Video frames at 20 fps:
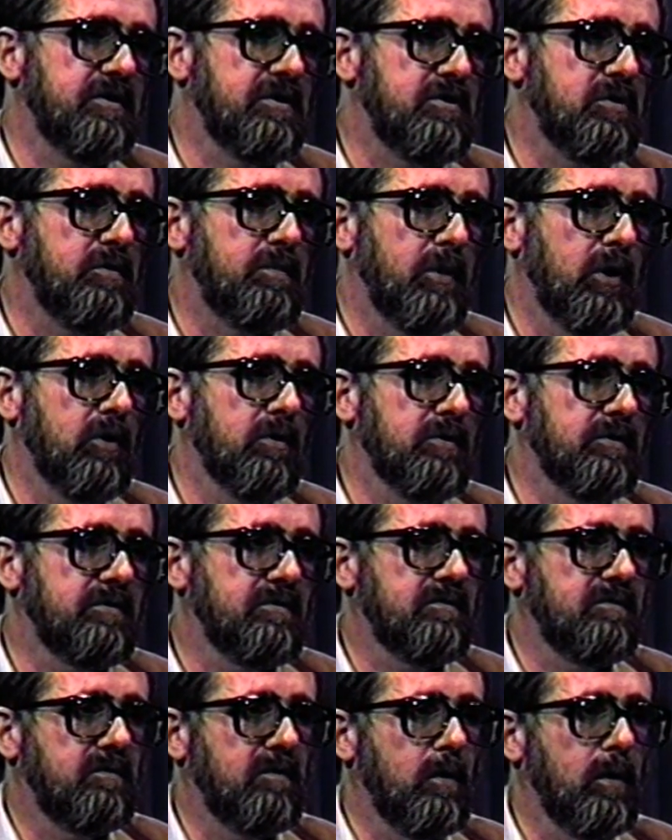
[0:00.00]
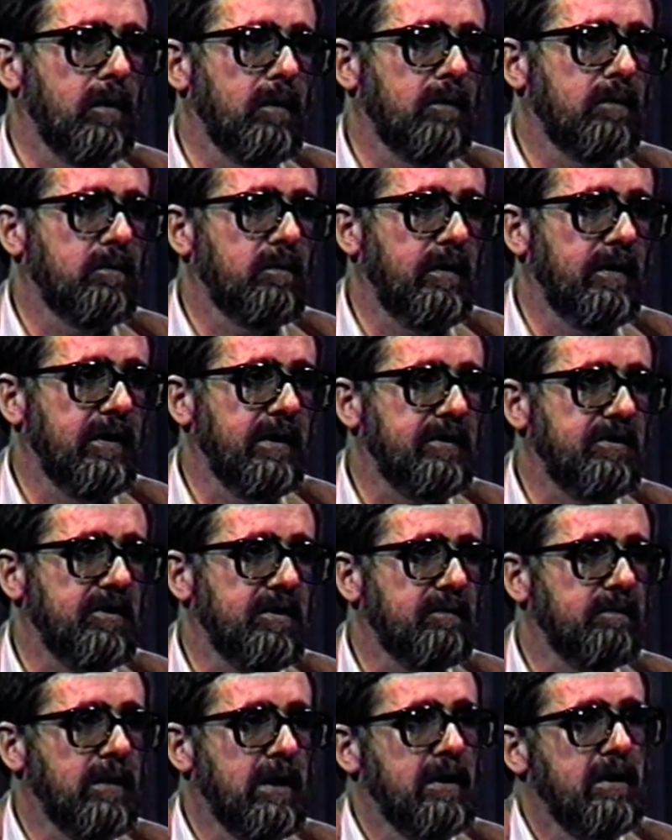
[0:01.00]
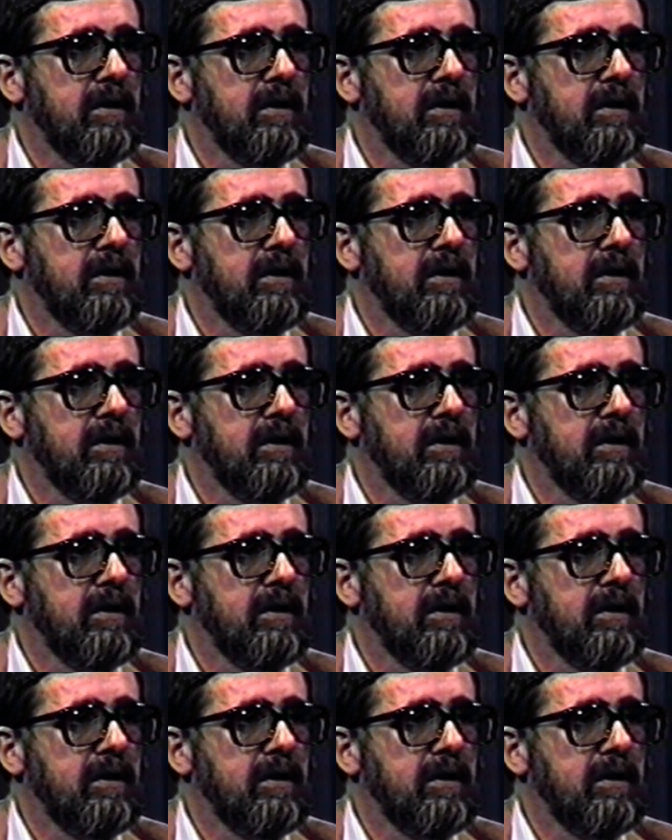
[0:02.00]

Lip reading: that you posed for religion.